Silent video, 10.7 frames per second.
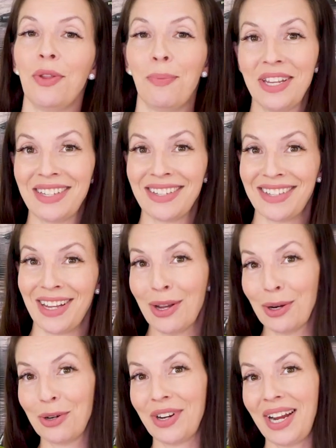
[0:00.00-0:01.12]
the pieces that
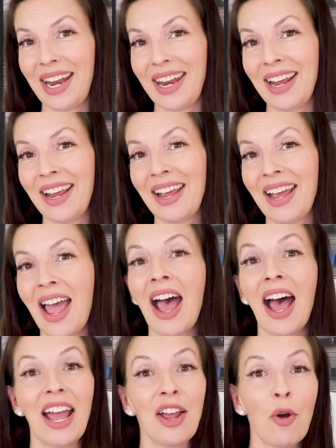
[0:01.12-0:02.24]
you're creating.
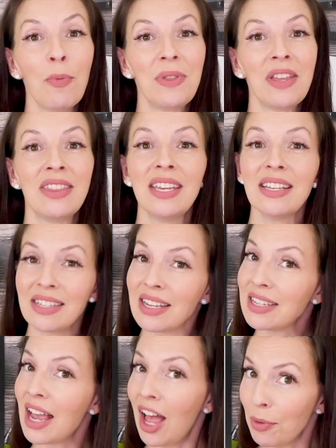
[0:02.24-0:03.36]
I hope that this has
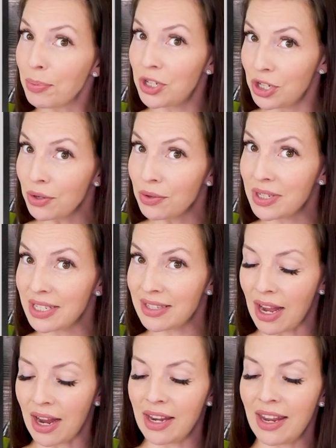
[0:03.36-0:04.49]
helped you
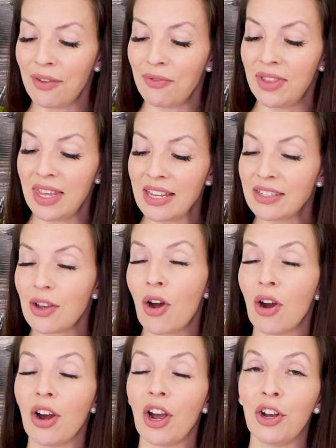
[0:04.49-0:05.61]
decide if these
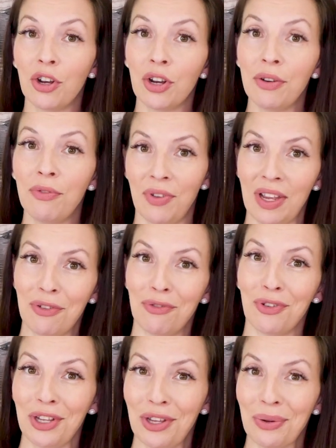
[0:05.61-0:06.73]
are a good fit
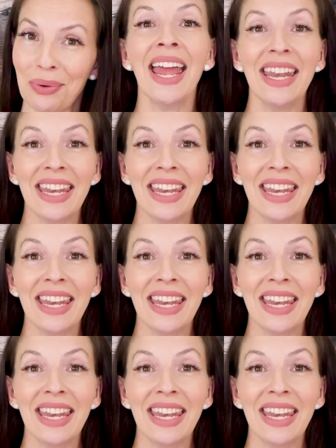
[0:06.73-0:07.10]
for you.